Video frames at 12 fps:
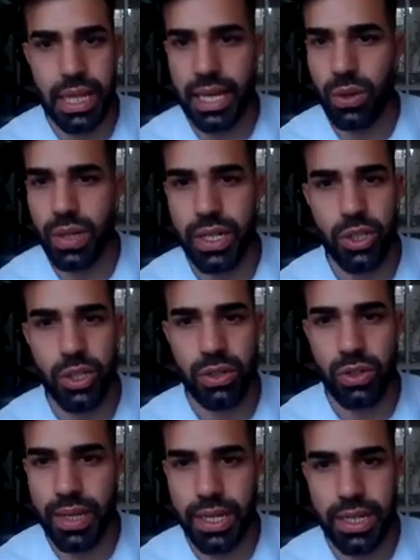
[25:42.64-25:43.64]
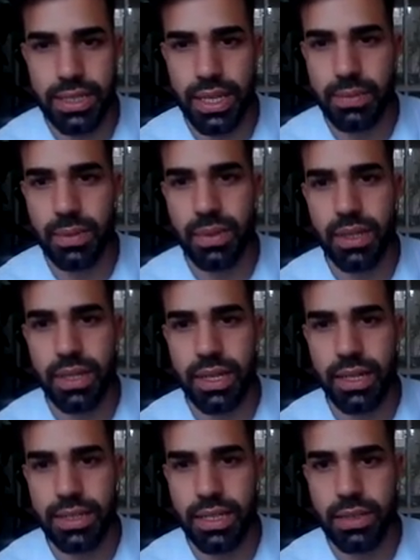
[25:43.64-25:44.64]
language, and to make it
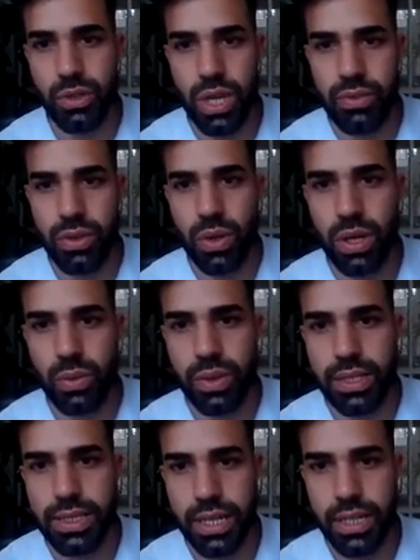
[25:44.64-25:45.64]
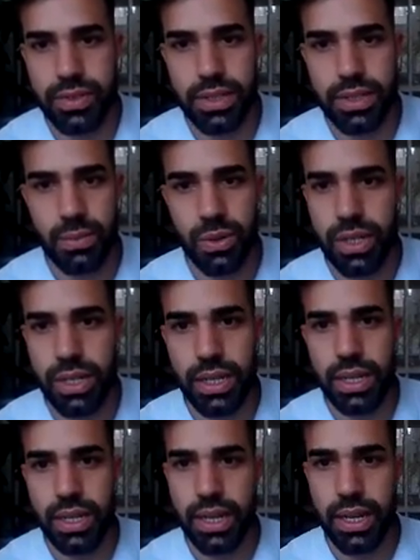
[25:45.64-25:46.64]
accessible to everyone with executive
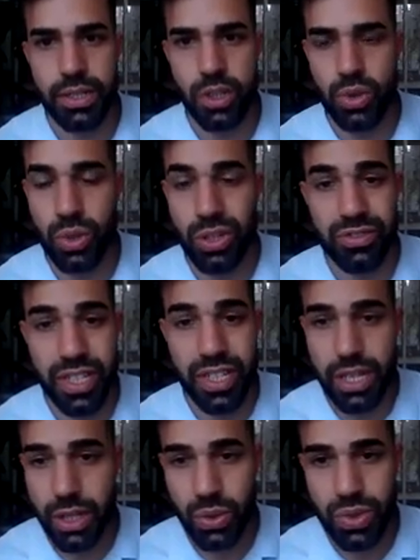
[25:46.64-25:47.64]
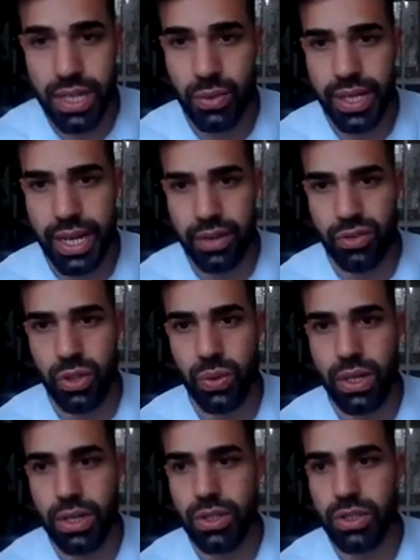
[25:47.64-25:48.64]
summary and short videos and what have
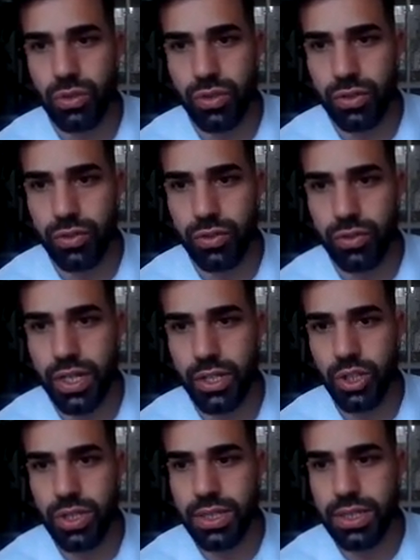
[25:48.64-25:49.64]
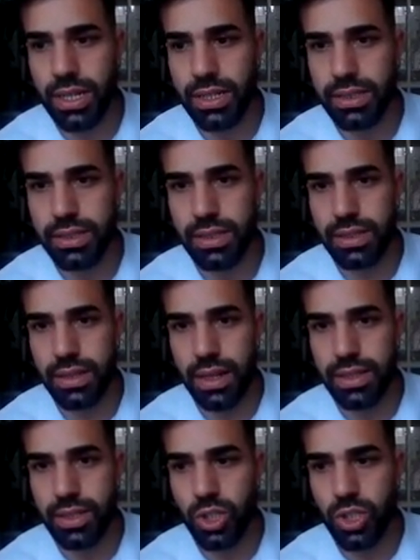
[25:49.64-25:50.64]
you. So feel free. I just sent
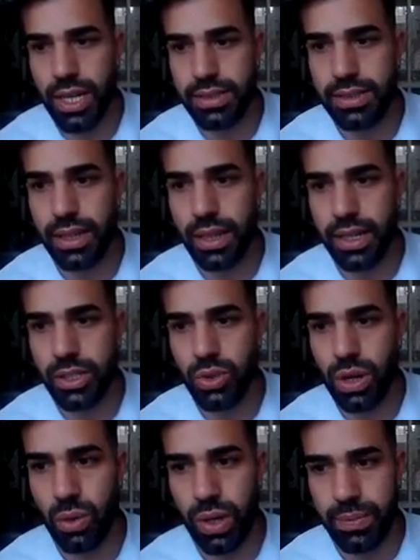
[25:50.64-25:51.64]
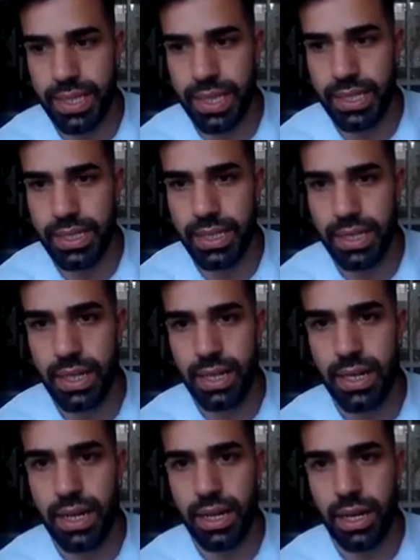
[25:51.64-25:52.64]
on the chat the link to our website.
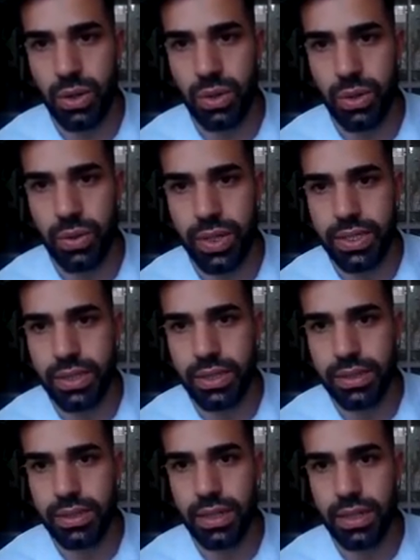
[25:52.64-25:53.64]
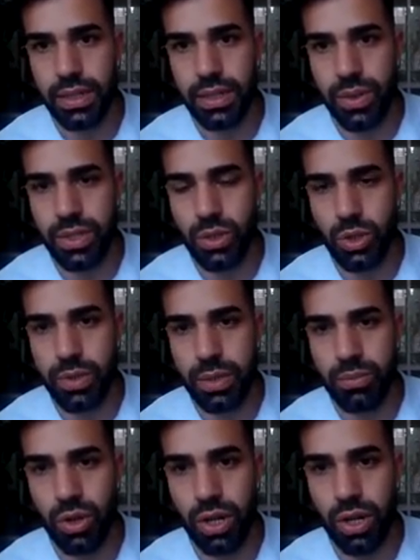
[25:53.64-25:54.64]
Our recent
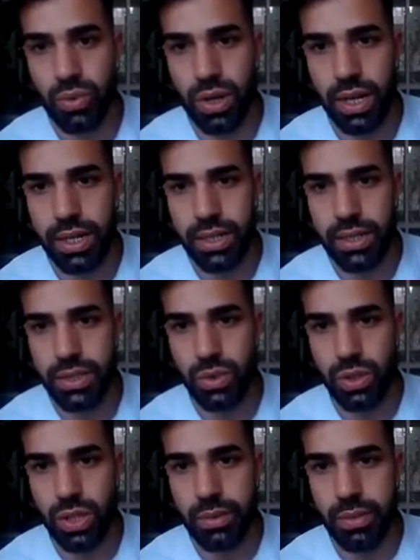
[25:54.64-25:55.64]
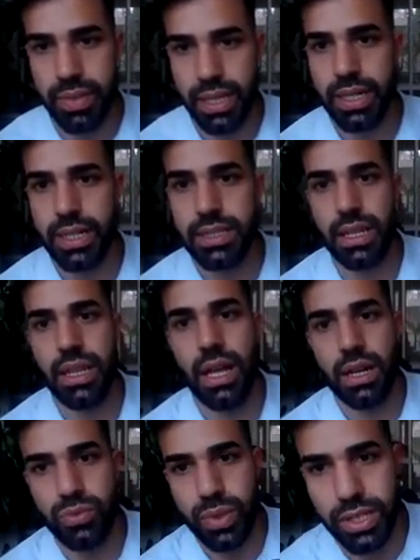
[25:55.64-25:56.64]
research paper on Iran and its nuclear capabilities. A
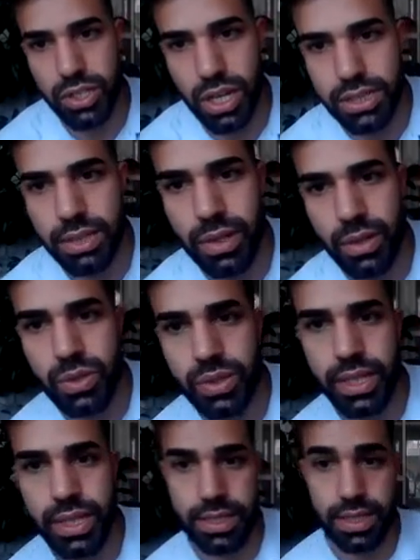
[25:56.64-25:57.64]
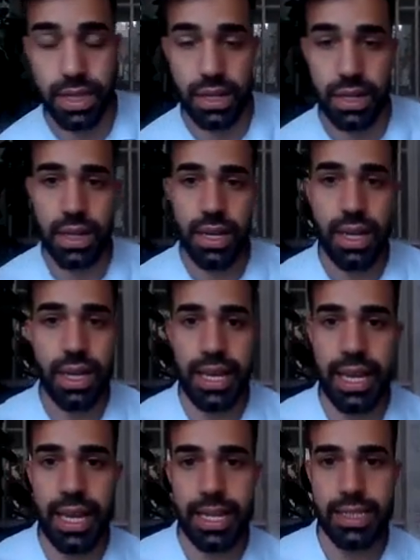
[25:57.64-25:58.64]
lot of what I talked about today is there,
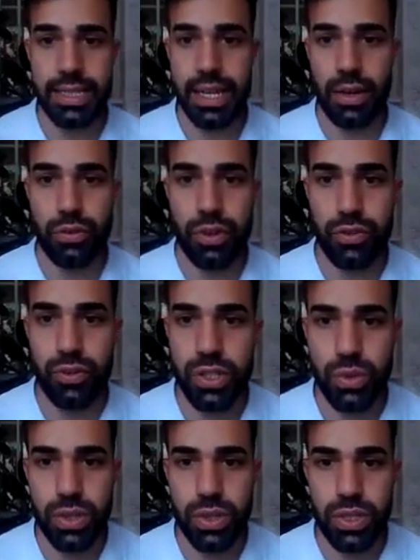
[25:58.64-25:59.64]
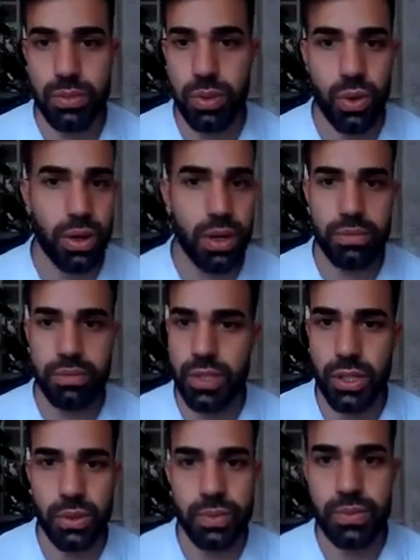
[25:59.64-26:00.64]
and feel free to explore,
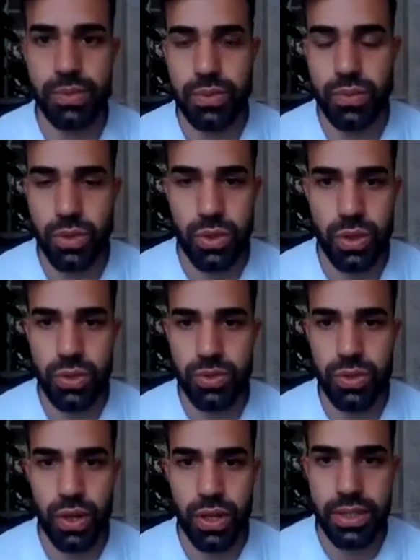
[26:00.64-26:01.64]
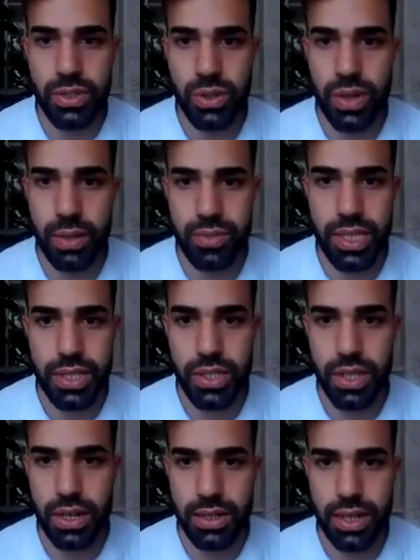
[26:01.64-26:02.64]
to those on Instagram,
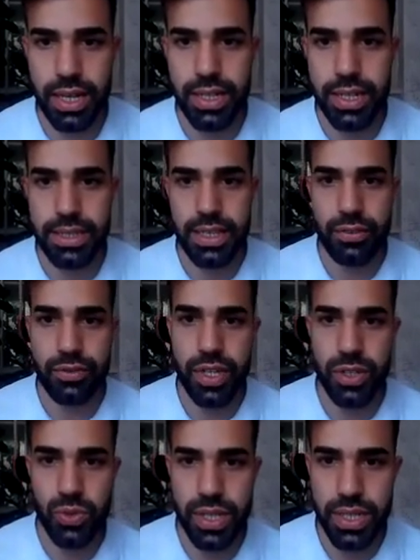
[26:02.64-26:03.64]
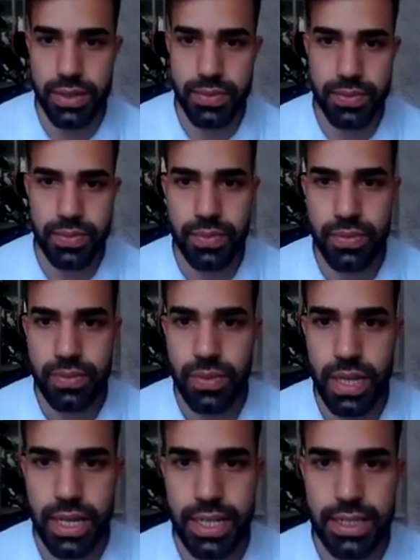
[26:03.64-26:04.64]
TikTok, IDSF Israel
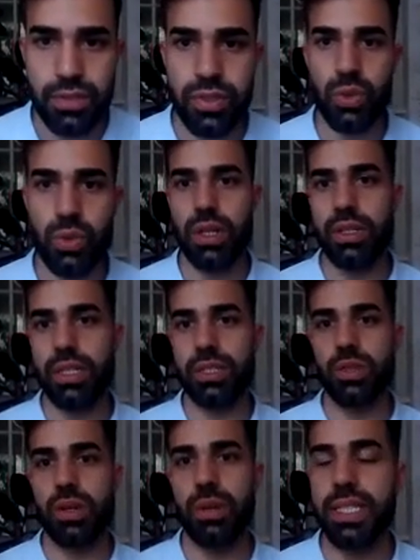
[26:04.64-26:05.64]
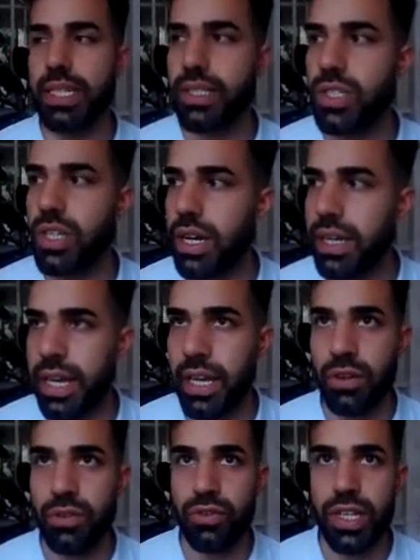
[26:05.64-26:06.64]
on Instagram and TikTok,
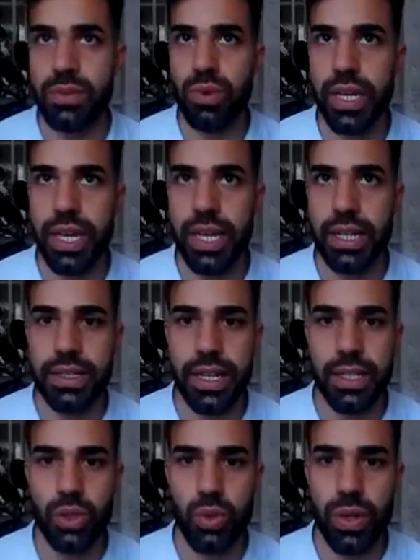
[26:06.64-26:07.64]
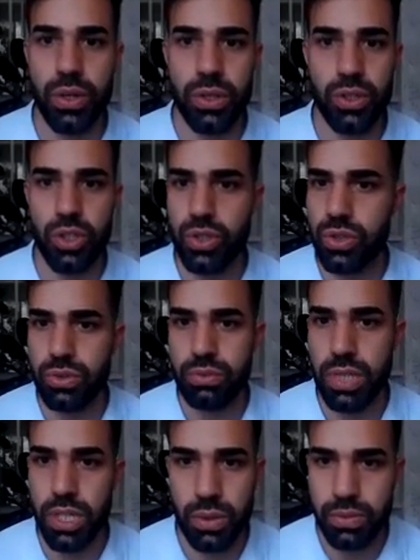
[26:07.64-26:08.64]
and on Facebook and Twitter, just,
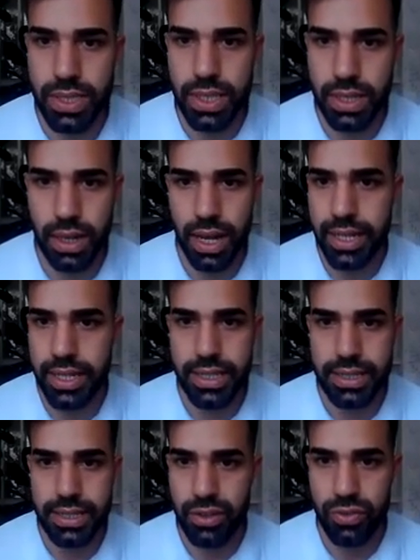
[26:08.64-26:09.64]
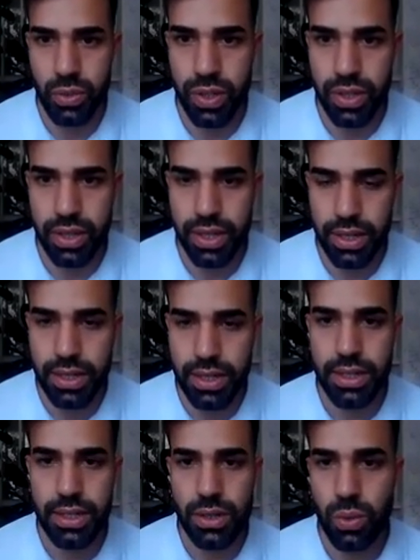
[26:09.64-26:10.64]
say IDSF and we're
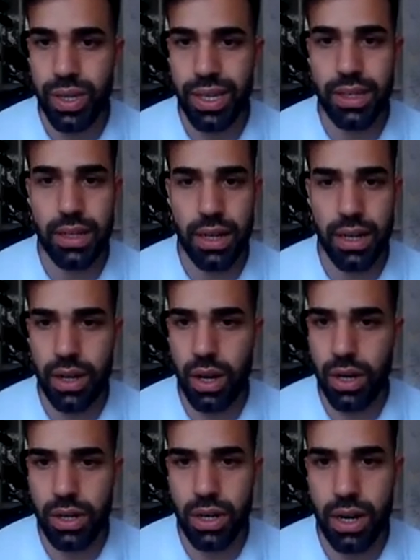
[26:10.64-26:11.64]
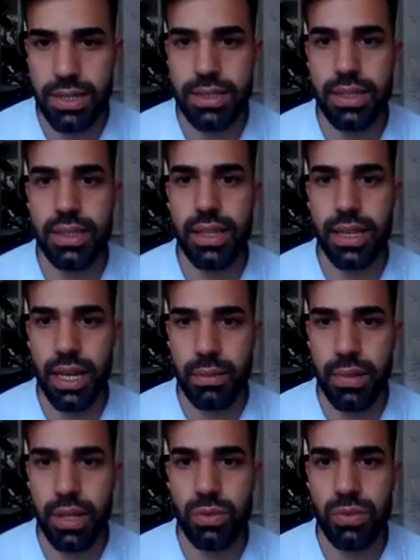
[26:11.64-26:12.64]
there. We constantly
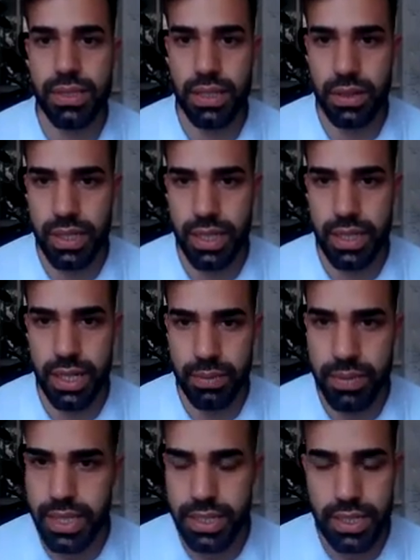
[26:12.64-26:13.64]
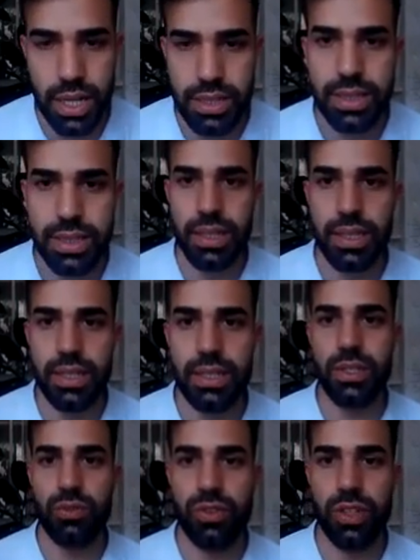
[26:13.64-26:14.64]
upload material and updates
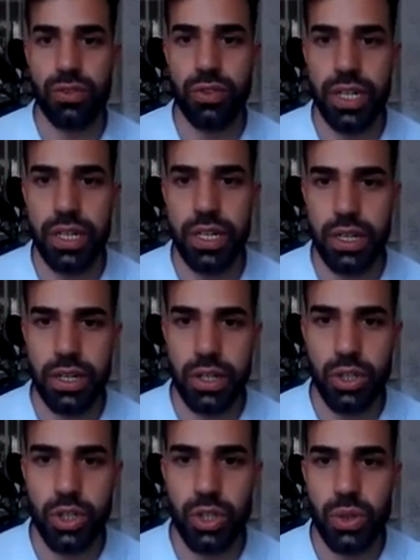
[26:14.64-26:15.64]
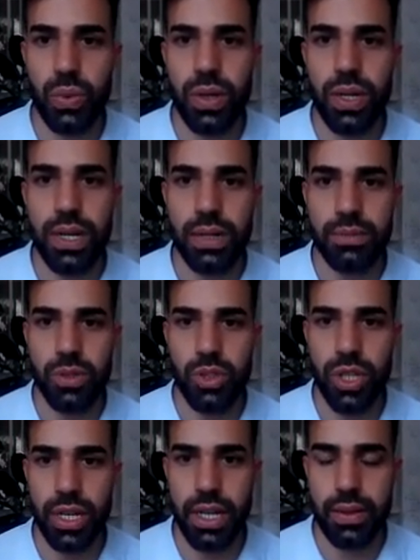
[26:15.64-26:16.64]
constantly, so feel free to
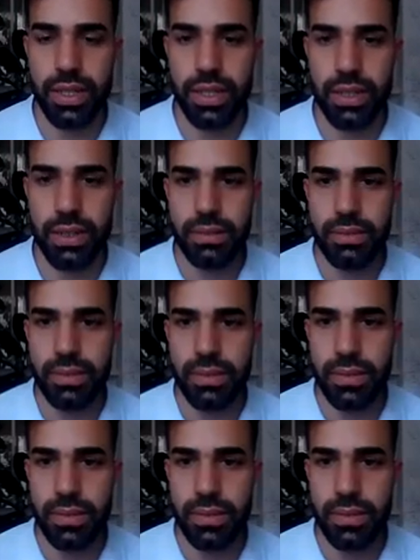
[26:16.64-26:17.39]
check out there,